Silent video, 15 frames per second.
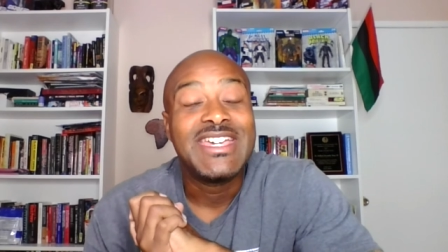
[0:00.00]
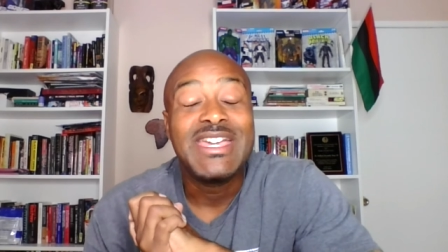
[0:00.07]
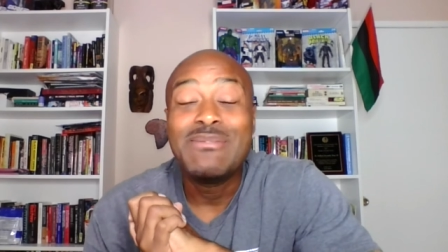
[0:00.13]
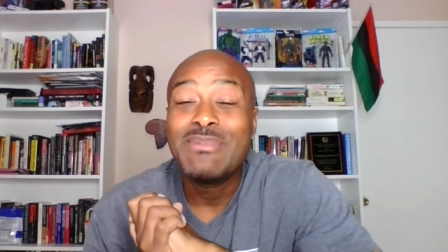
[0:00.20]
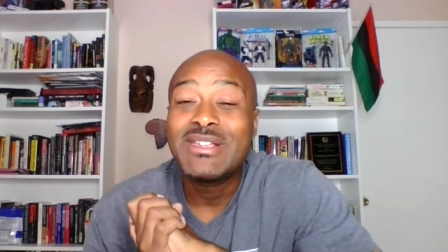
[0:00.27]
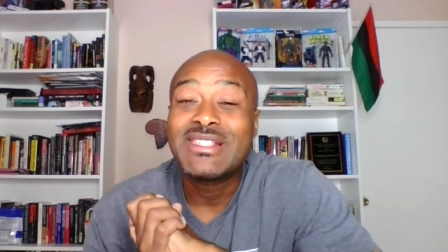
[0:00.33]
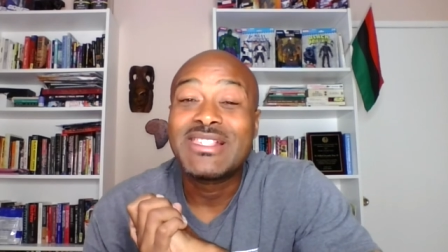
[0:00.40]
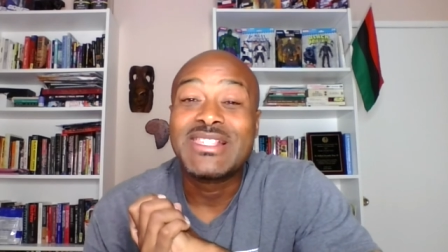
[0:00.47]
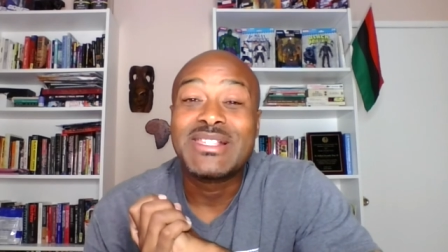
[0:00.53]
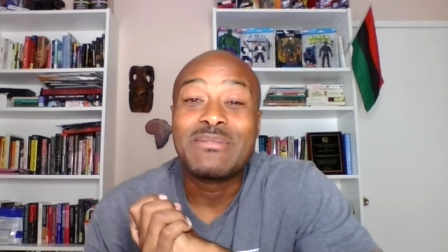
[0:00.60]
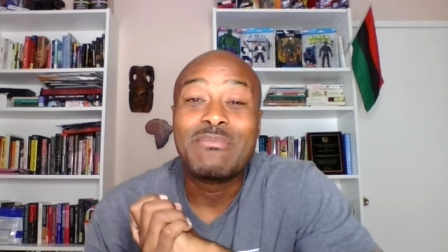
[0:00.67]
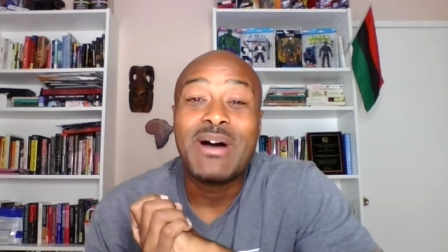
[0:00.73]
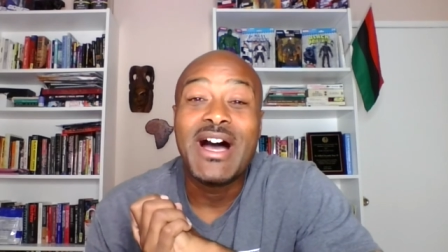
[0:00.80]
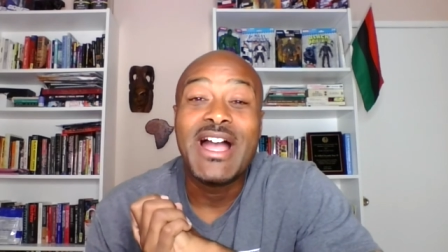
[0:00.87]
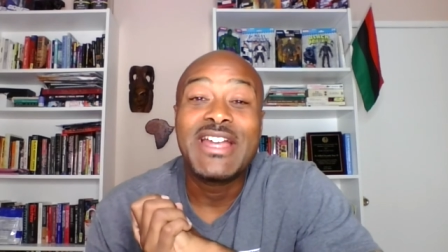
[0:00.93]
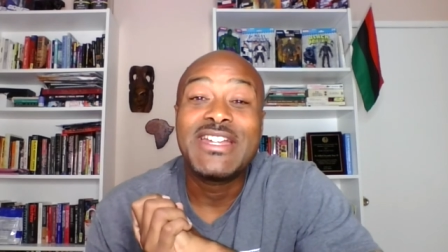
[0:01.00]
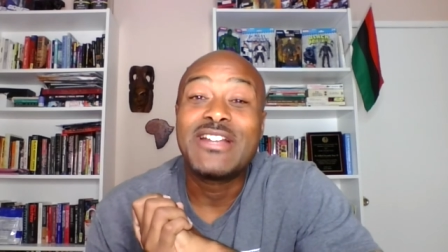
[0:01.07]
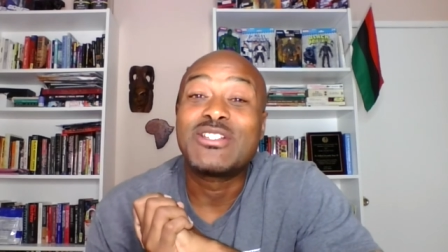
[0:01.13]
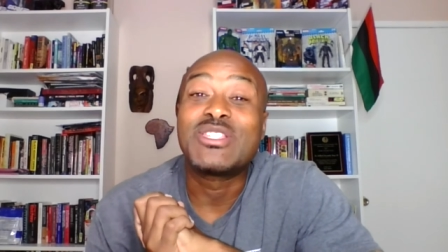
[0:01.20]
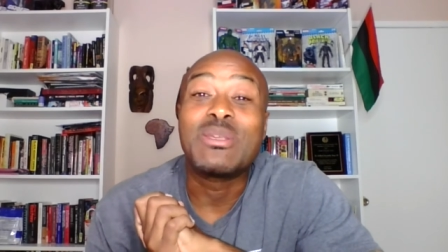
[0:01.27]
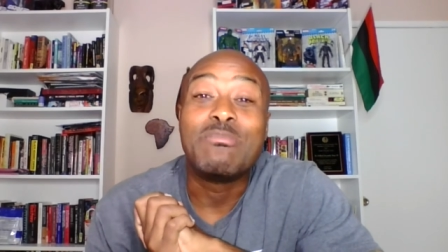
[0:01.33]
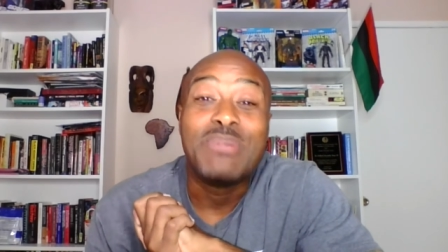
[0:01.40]
He mentions some
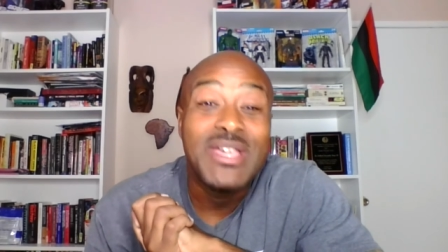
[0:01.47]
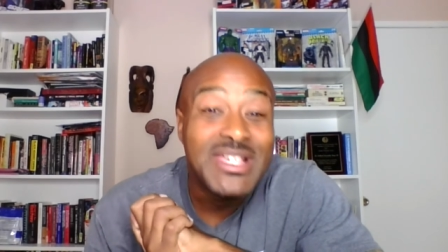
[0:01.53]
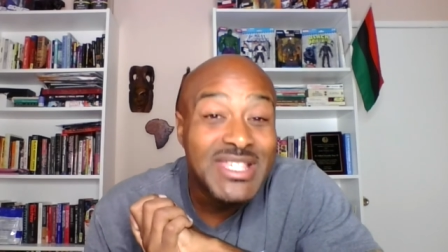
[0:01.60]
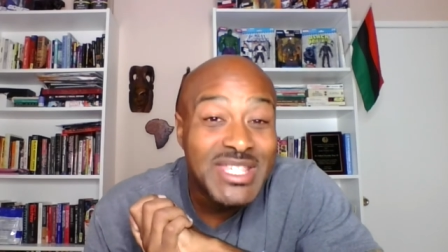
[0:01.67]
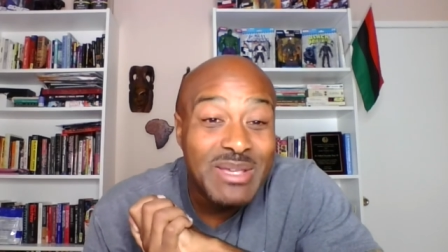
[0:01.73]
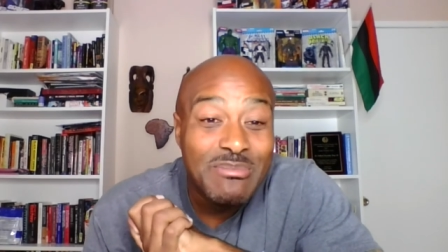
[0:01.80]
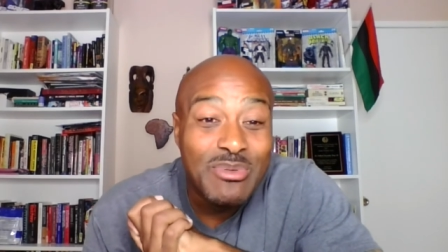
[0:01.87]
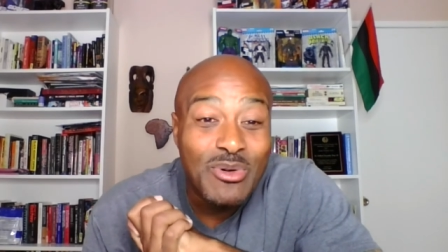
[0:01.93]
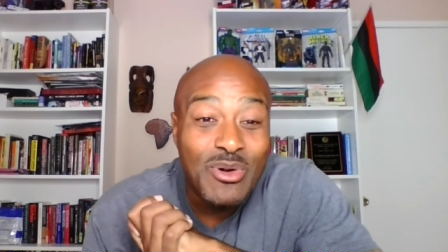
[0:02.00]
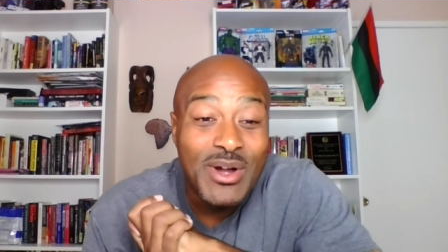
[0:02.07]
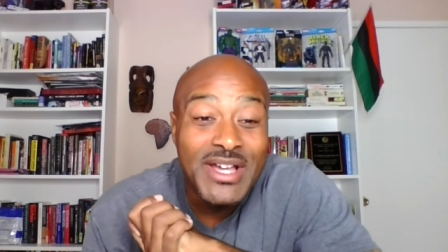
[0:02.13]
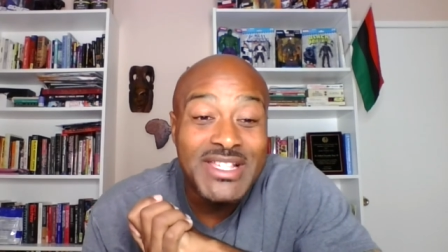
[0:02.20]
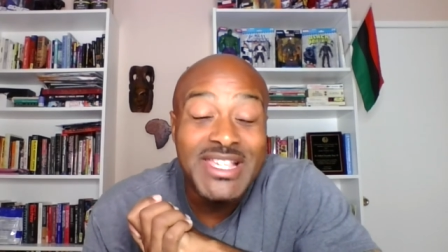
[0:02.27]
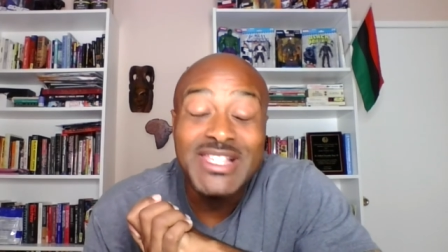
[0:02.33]
pioneers, the Beastie Boys.